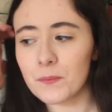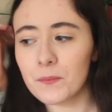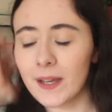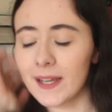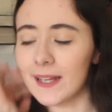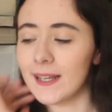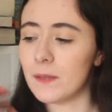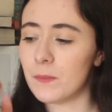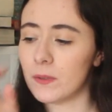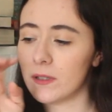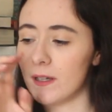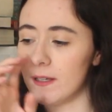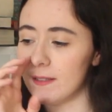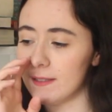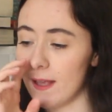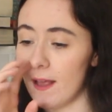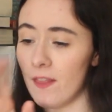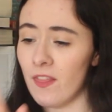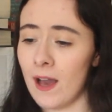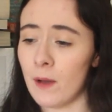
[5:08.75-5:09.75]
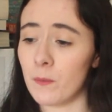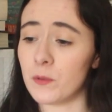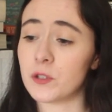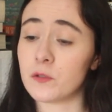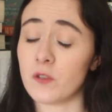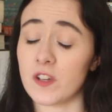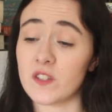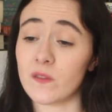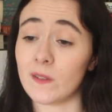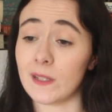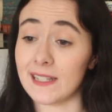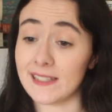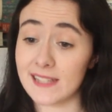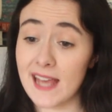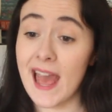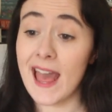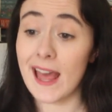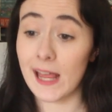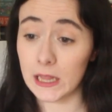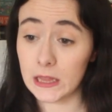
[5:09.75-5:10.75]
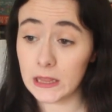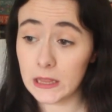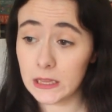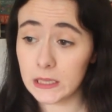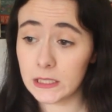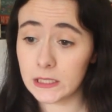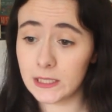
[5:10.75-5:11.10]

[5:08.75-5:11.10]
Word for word: mainly because uh, that was stressful as hell.